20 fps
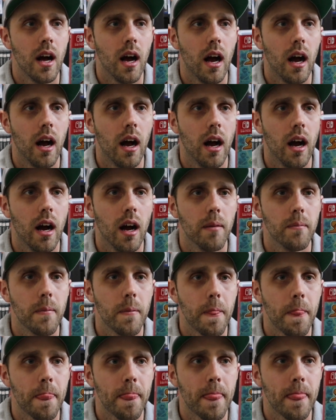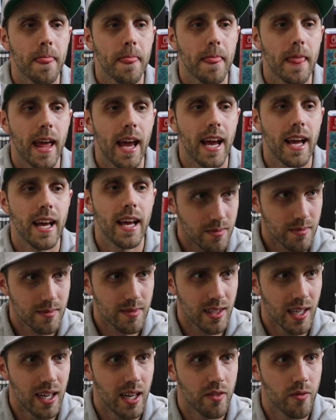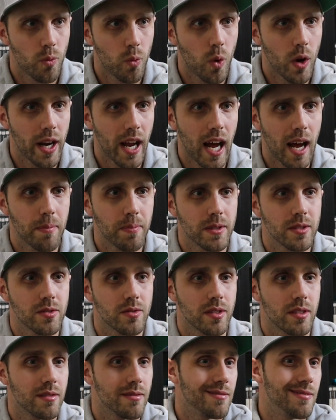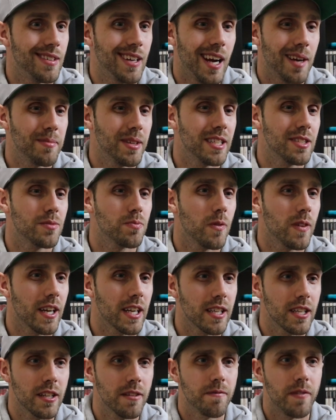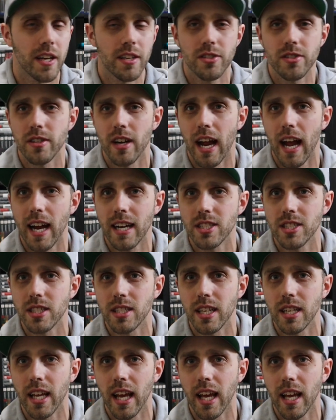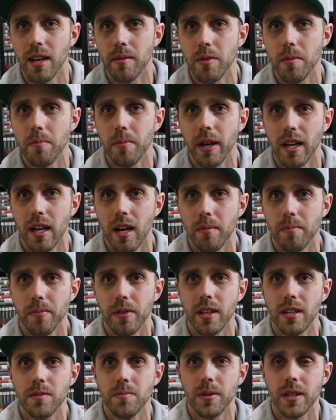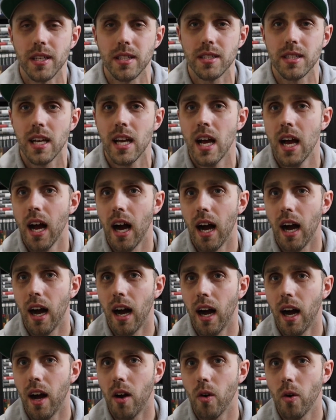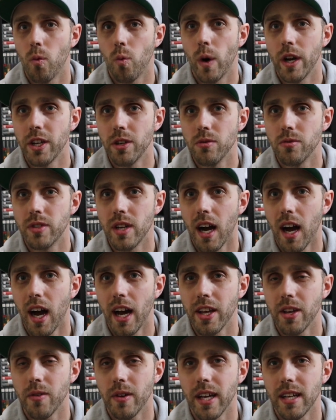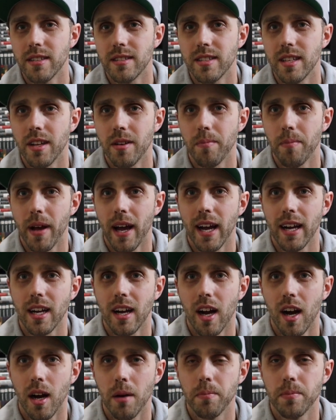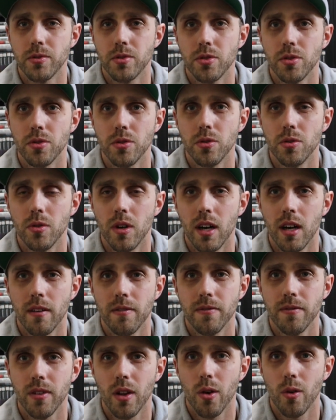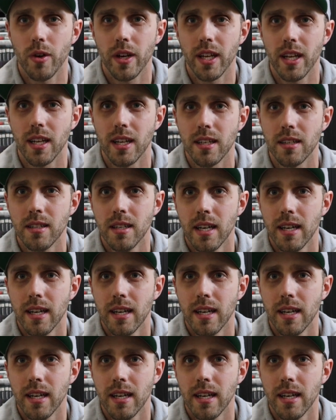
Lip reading: And what happens, it's like an adventure action game. You pick up these pieces. When you die, you get sent back up to a floating